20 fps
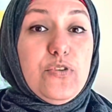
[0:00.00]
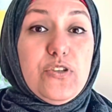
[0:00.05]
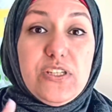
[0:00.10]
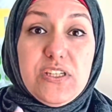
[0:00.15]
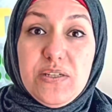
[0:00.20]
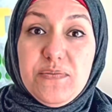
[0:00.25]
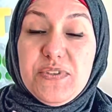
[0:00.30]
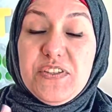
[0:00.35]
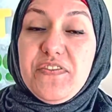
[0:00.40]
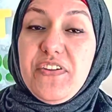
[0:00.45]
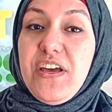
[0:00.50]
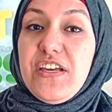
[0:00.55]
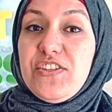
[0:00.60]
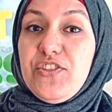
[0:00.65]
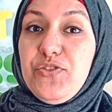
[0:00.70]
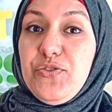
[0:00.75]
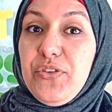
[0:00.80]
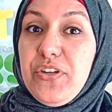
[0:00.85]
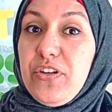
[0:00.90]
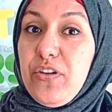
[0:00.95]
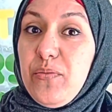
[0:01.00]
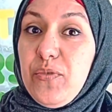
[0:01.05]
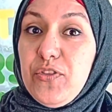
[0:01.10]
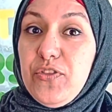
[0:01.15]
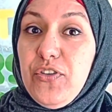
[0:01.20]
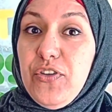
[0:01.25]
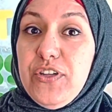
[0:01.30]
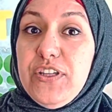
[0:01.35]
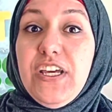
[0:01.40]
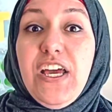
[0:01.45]
Muslims fast during
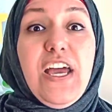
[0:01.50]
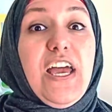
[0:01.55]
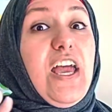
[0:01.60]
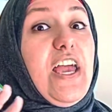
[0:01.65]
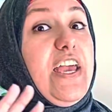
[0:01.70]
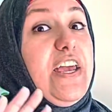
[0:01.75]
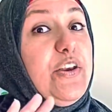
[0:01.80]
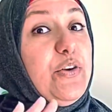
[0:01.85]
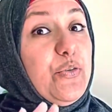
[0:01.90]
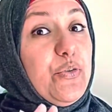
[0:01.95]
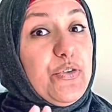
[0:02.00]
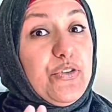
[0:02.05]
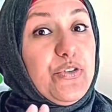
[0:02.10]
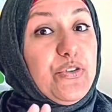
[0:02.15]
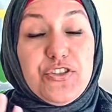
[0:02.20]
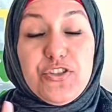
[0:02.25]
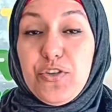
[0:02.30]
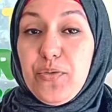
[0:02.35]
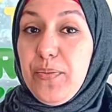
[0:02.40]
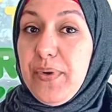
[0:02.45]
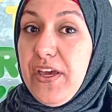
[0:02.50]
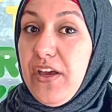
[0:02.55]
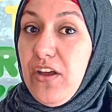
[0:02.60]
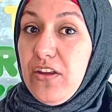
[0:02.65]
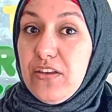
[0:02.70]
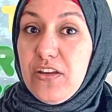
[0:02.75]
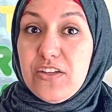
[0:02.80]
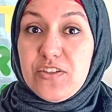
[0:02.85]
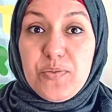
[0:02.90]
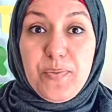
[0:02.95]
Ramadan in order to obey
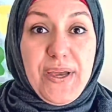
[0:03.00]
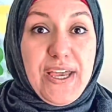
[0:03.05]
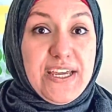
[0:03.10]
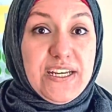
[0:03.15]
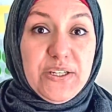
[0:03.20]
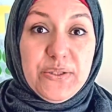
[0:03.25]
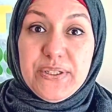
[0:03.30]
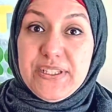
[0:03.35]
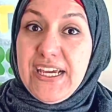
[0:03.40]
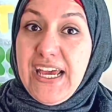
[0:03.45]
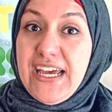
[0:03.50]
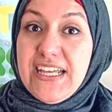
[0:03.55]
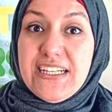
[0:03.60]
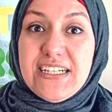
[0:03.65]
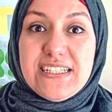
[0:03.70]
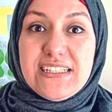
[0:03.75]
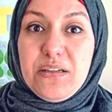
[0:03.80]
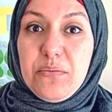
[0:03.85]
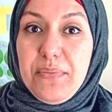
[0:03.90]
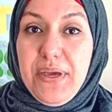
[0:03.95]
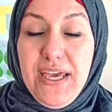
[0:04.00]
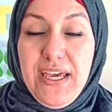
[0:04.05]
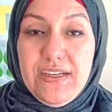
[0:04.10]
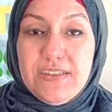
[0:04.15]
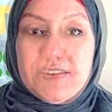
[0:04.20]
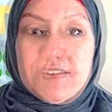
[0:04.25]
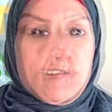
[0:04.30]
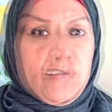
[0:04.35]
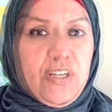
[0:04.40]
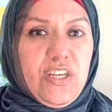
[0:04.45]
Allah subhanahu wa ta'ala's
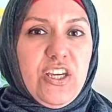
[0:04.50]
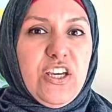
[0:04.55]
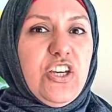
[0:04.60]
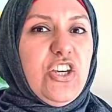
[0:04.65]
command.